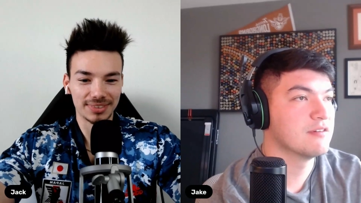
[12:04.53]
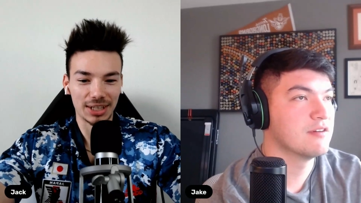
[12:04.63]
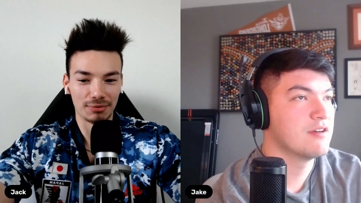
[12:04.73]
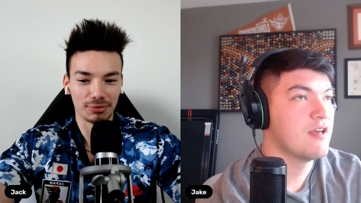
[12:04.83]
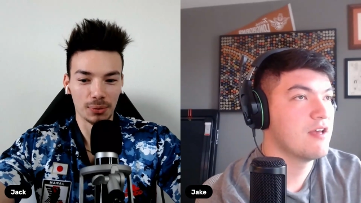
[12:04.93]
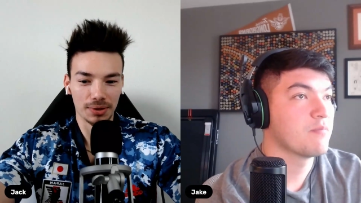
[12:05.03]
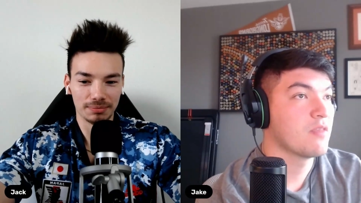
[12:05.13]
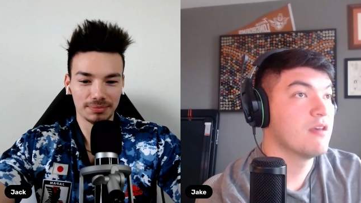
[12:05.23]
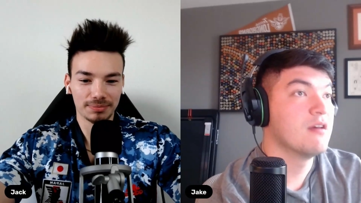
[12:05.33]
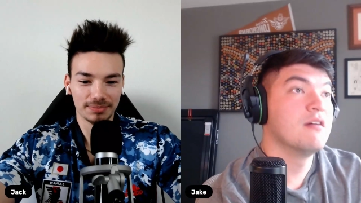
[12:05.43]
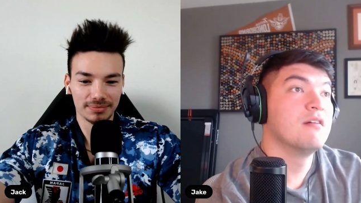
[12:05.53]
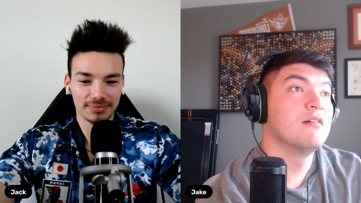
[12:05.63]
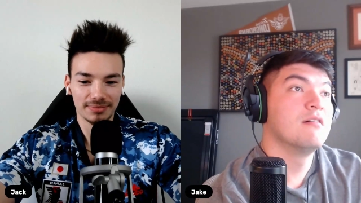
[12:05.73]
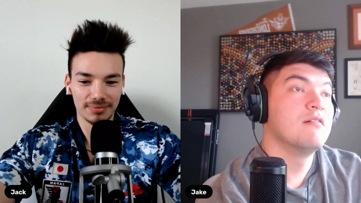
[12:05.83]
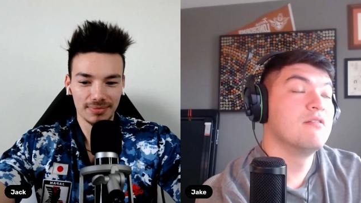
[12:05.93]
Speaker 1: He's got
Speaker 2: four.
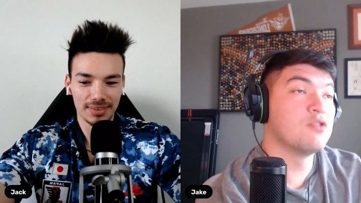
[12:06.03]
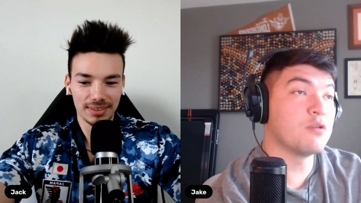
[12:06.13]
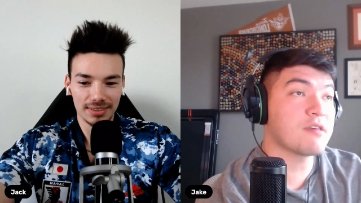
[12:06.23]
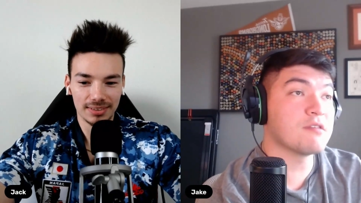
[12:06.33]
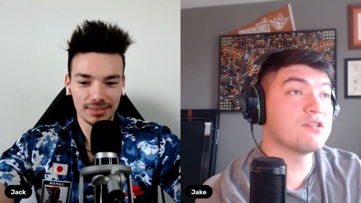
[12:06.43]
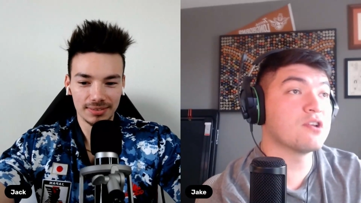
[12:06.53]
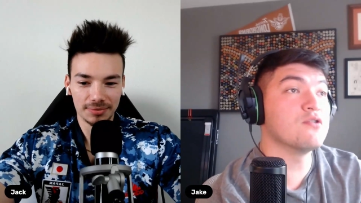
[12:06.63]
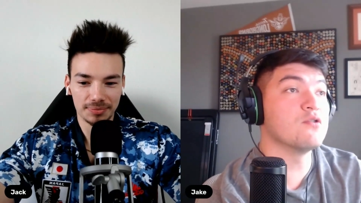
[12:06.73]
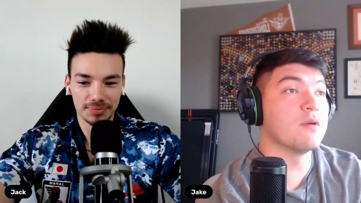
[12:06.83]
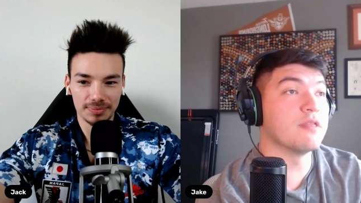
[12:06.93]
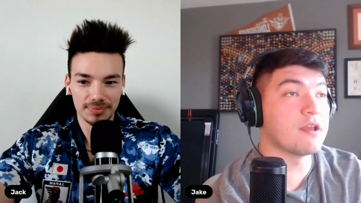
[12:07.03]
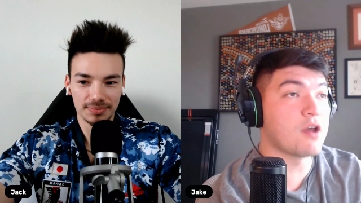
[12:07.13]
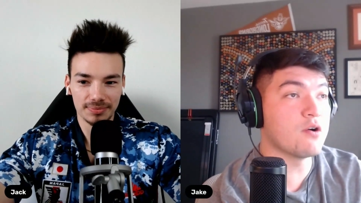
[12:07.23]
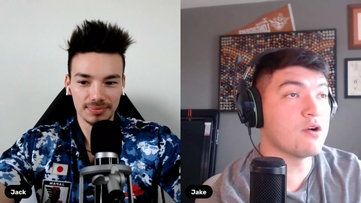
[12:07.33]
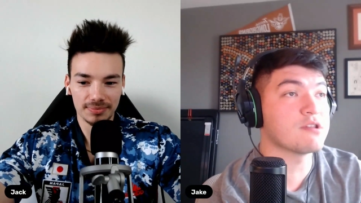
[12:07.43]
2002, when they
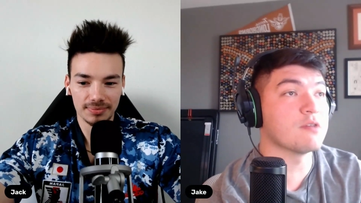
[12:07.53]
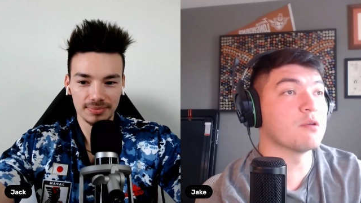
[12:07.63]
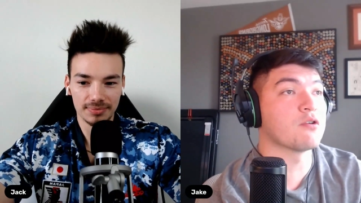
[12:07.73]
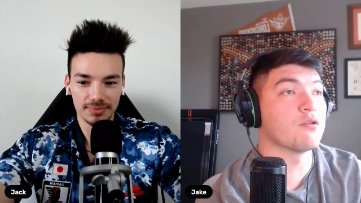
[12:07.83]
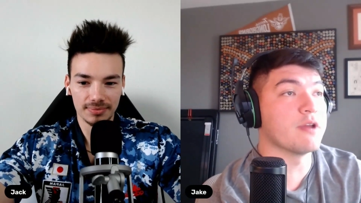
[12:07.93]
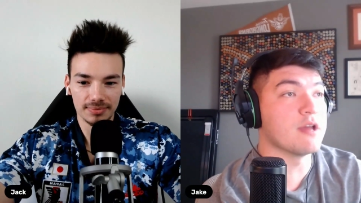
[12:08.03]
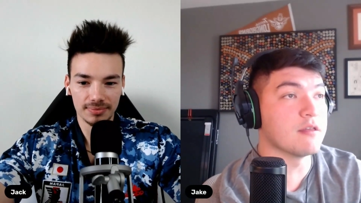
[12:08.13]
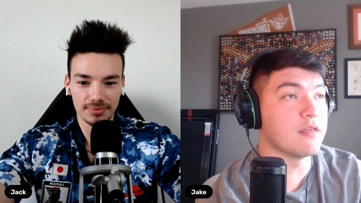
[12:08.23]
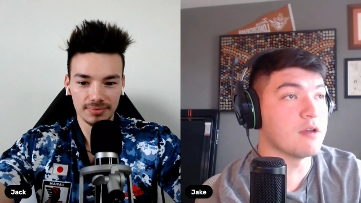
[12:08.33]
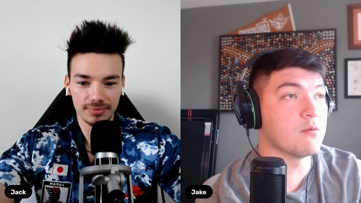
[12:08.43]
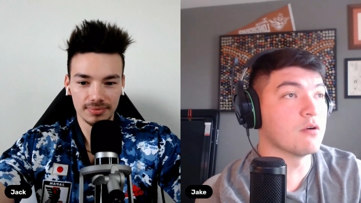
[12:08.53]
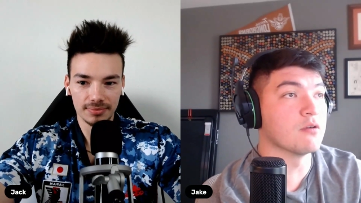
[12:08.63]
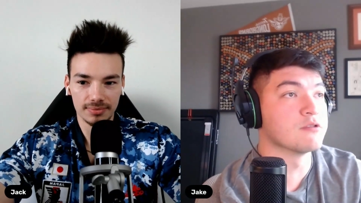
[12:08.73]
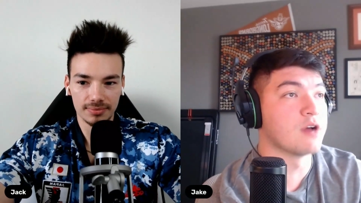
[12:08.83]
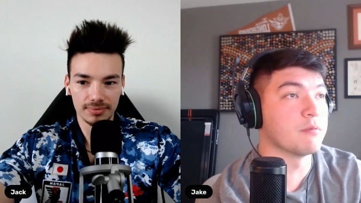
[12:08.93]
co-hosted with Korea, they
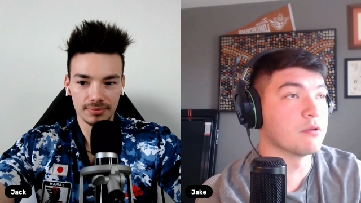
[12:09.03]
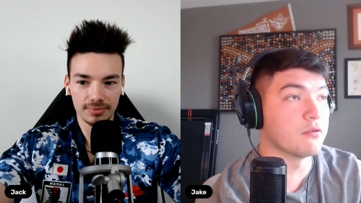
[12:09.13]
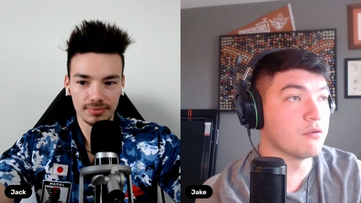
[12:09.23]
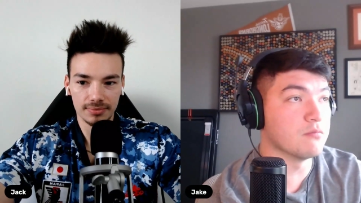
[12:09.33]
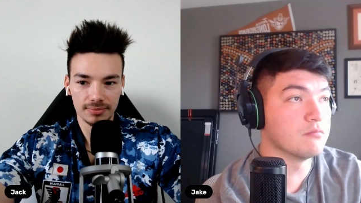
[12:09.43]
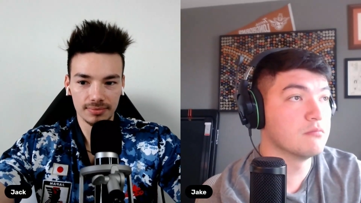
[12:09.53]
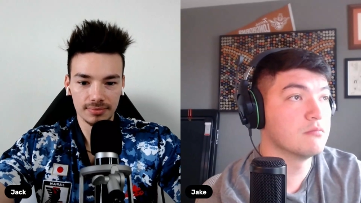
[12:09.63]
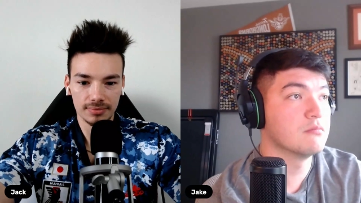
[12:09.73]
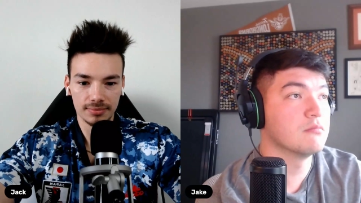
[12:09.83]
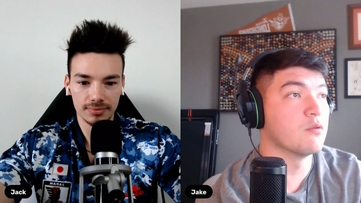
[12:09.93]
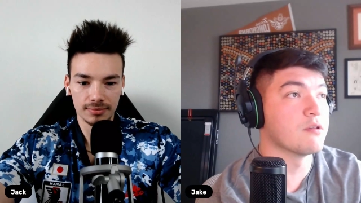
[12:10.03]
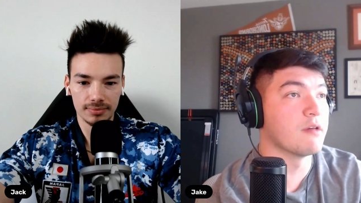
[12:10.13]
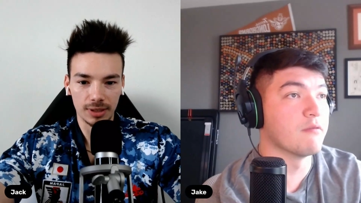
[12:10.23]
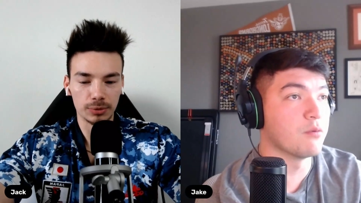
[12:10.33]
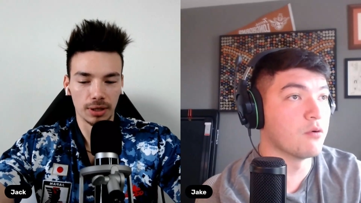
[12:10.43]
were top of the group.
Speaker 1: With
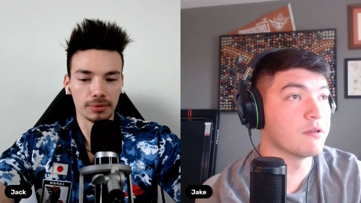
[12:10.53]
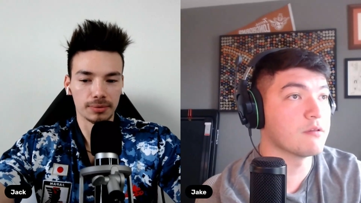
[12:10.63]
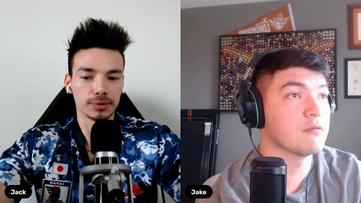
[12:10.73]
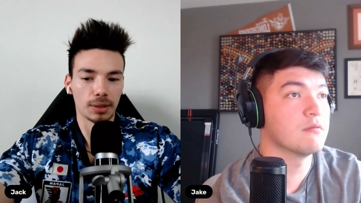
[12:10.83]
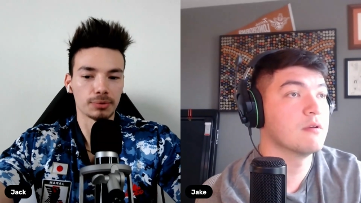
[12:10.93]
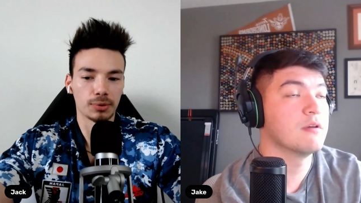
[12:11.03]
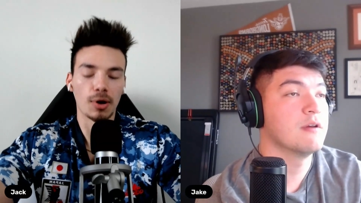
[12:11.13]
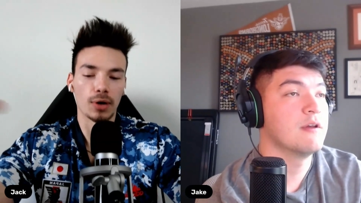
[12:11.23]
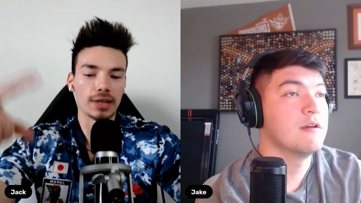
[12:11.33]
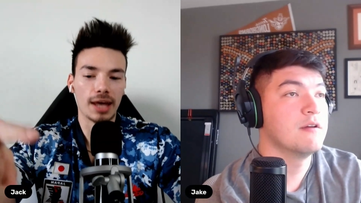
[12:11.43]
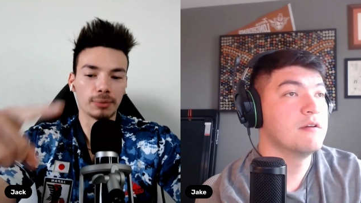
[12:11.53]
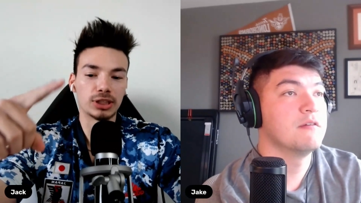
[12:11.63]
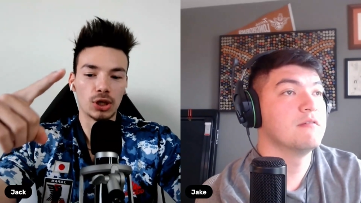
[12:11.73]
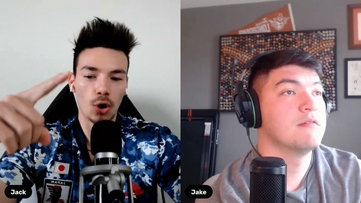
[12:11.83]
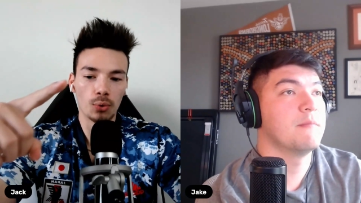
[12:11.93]
seven they were top, top of the group. Okay, that
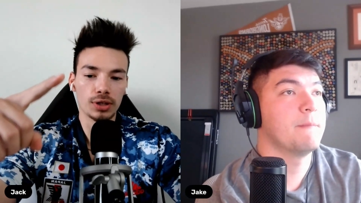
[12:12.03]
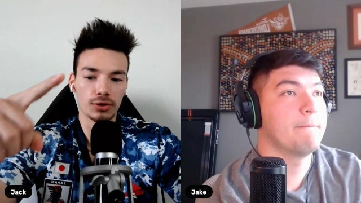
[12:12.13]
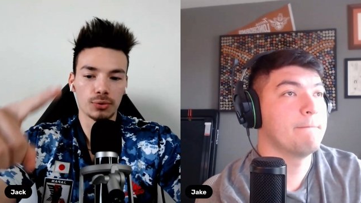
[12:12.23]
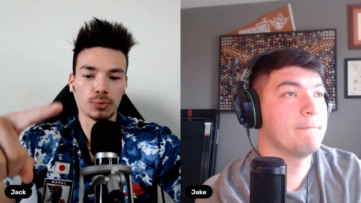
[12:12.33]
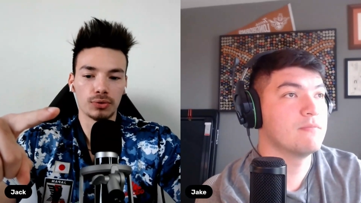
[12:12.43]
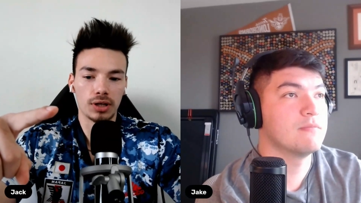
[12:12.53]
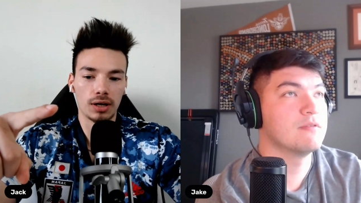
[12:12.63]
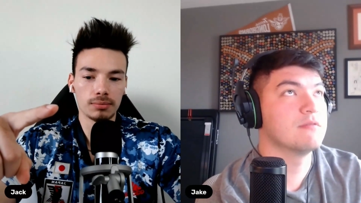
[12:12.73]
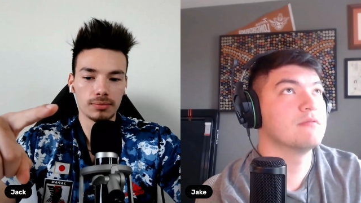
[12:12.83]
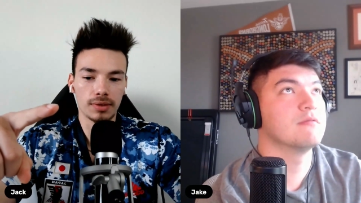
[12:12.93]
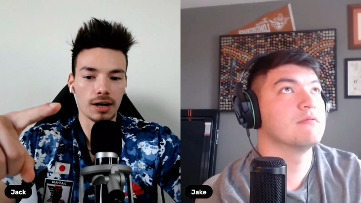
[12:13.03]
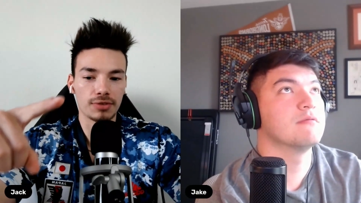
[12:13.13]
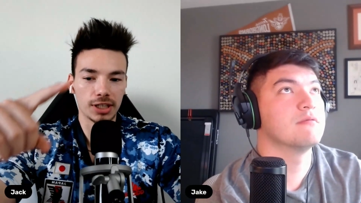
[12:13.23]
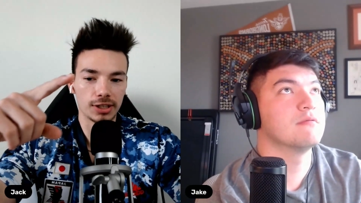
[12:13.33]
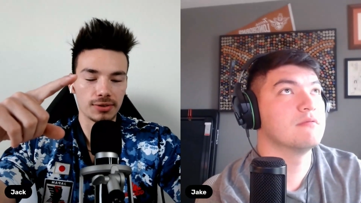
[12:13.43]
was the only other World Cup that I
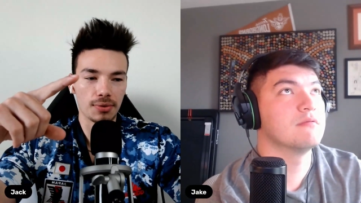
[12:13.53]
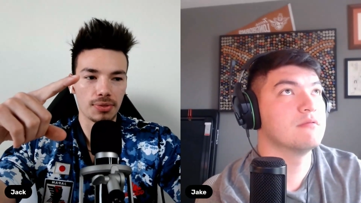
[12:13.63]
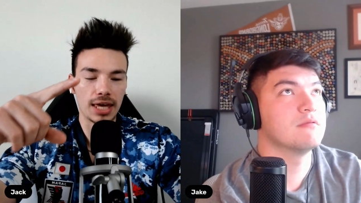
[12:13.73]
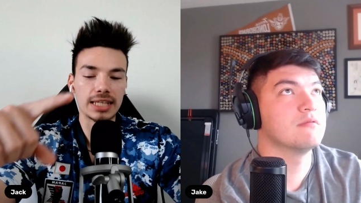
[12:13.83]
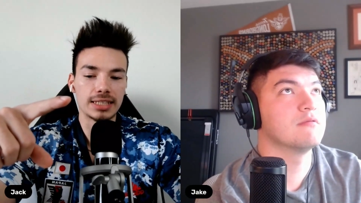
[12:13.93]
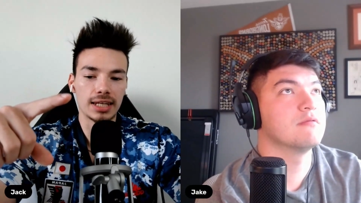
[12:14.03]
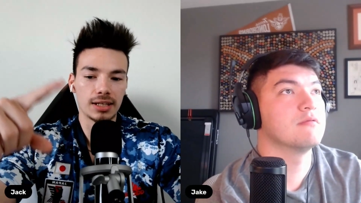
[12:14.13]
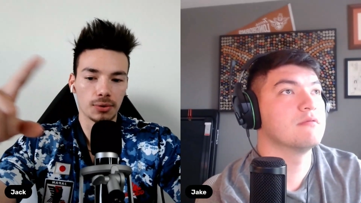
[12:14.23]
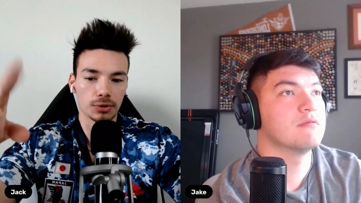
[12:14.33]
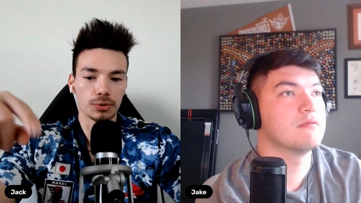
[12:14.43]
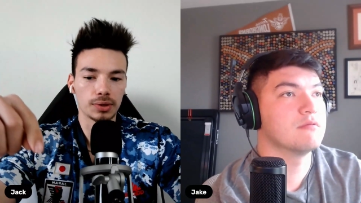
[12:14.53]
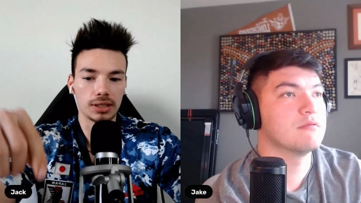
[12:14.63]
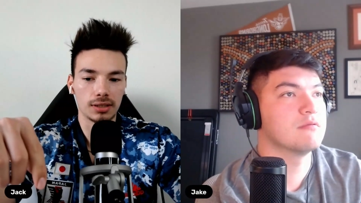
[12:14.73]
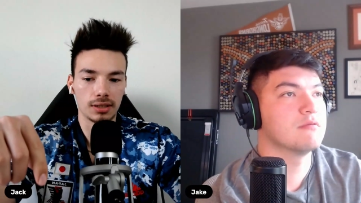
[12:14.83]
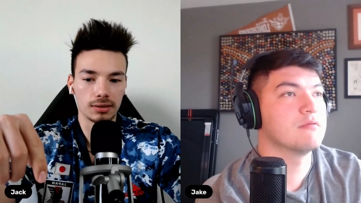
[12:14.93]
figured either they did it or
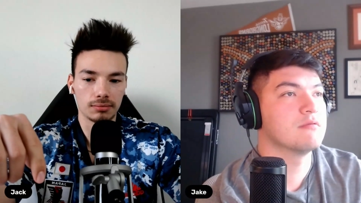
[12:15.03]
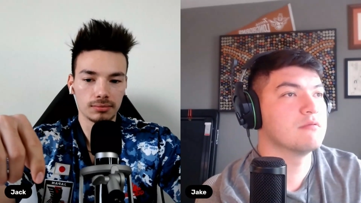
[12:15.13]
Korea did it.